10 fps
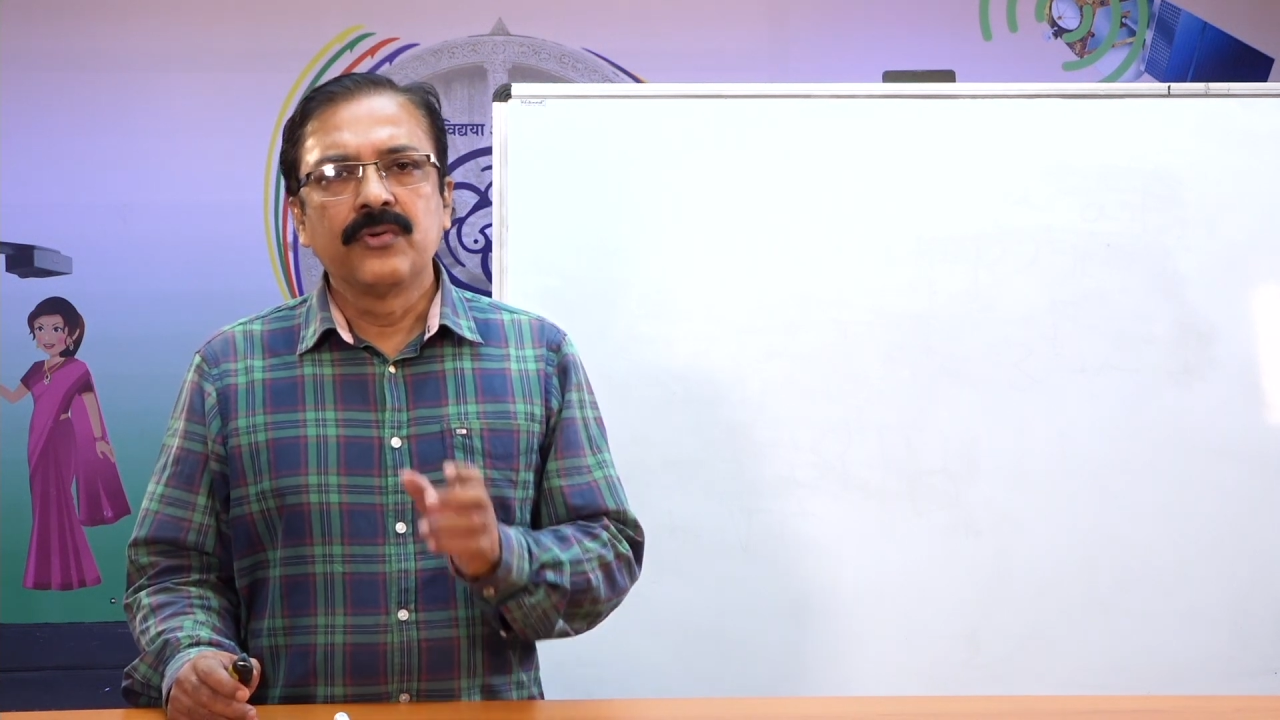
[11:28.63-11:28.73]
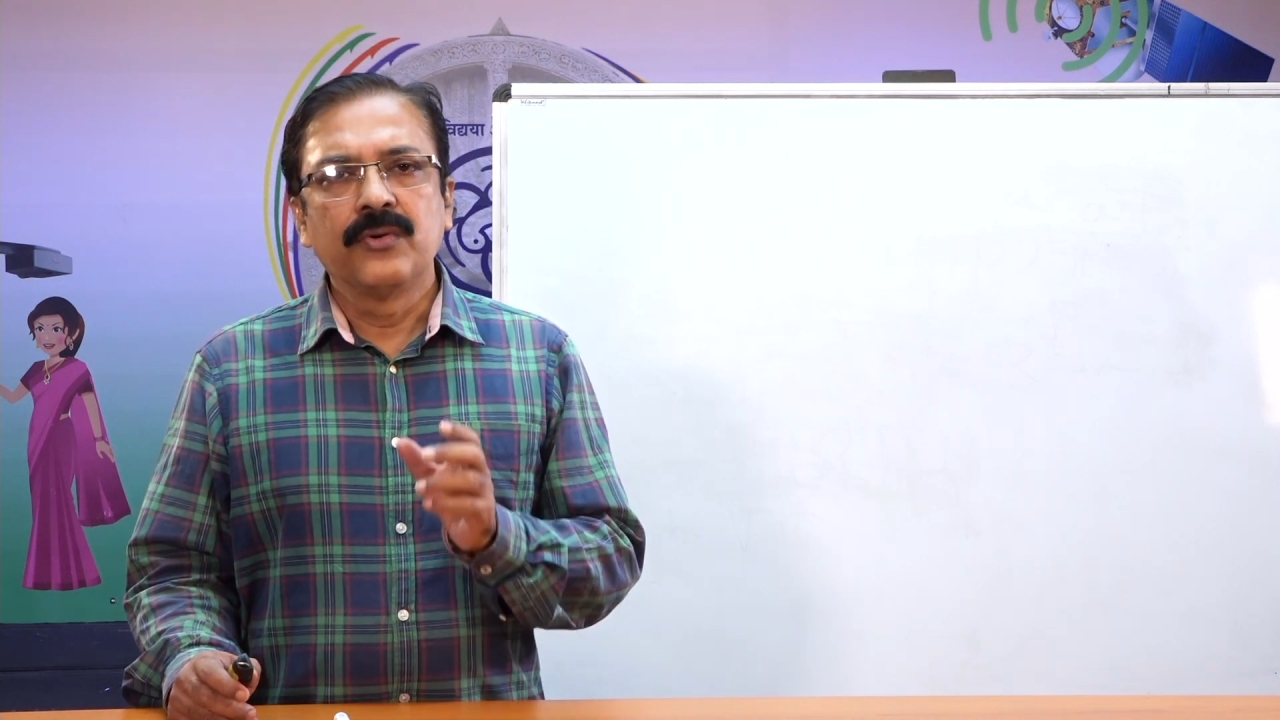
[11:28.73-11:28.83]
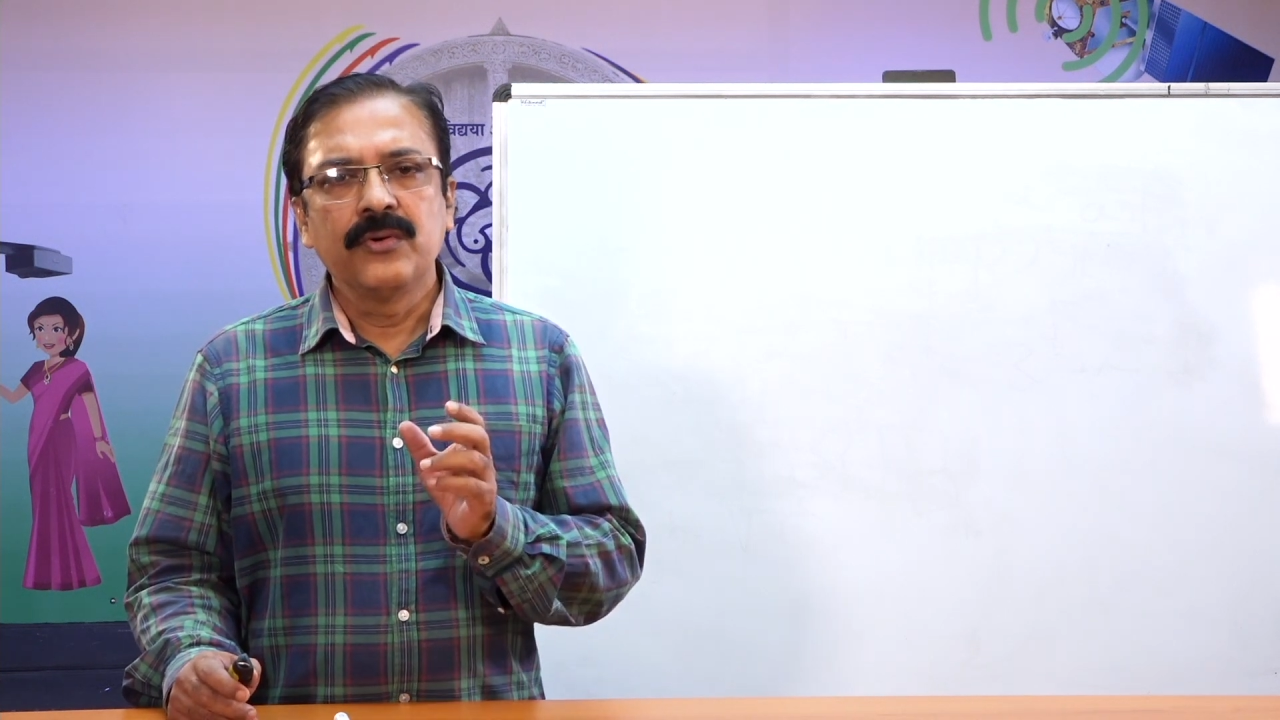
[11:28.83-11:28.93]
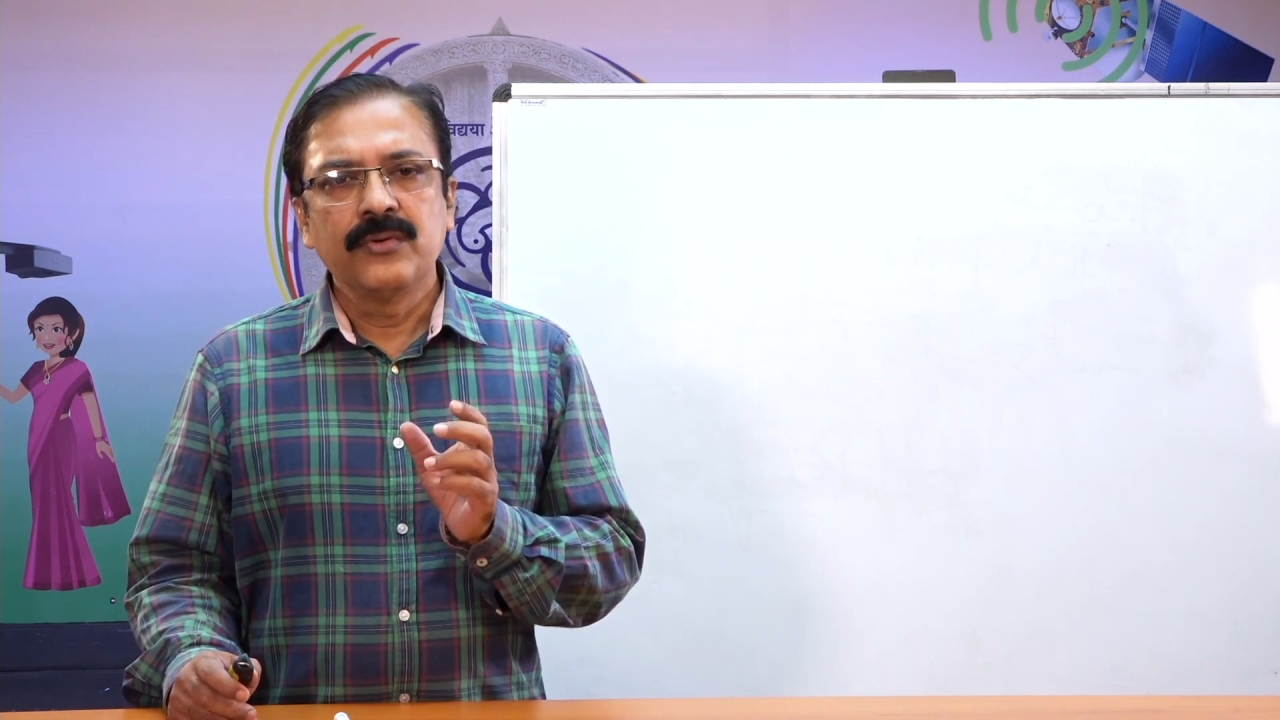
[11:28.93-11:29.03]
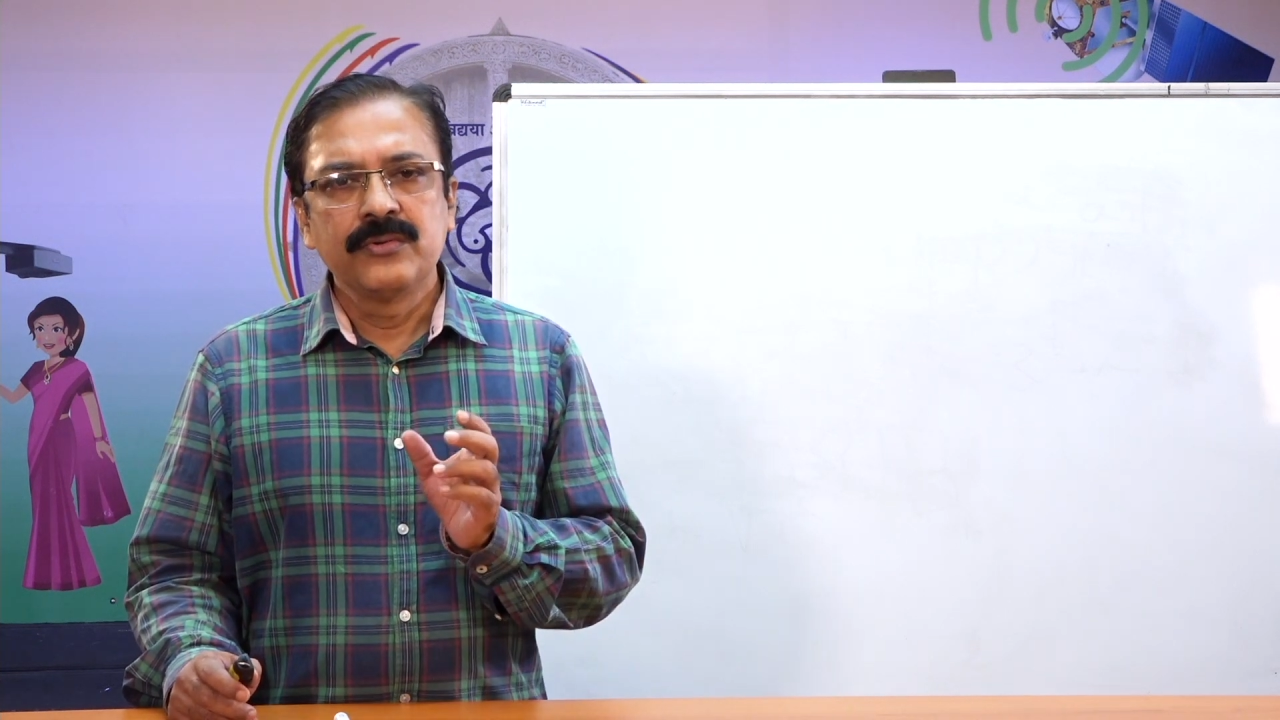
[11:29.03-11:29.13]

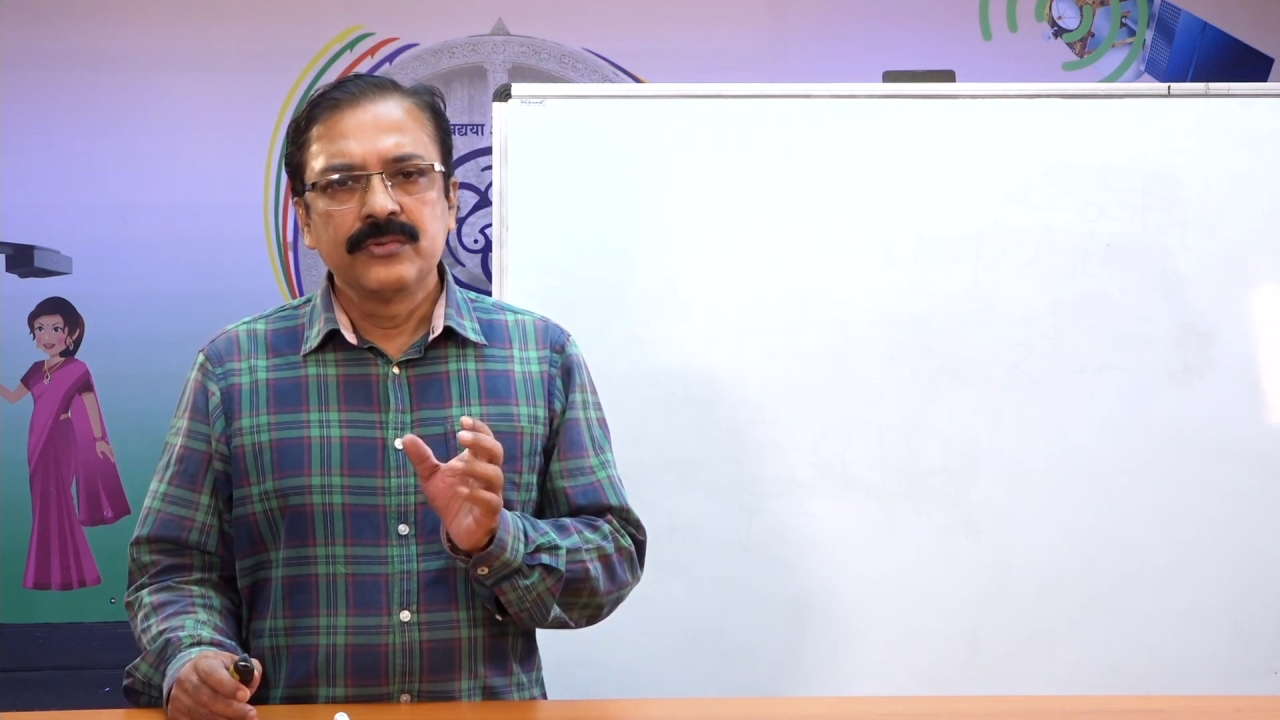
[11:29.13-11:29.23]
to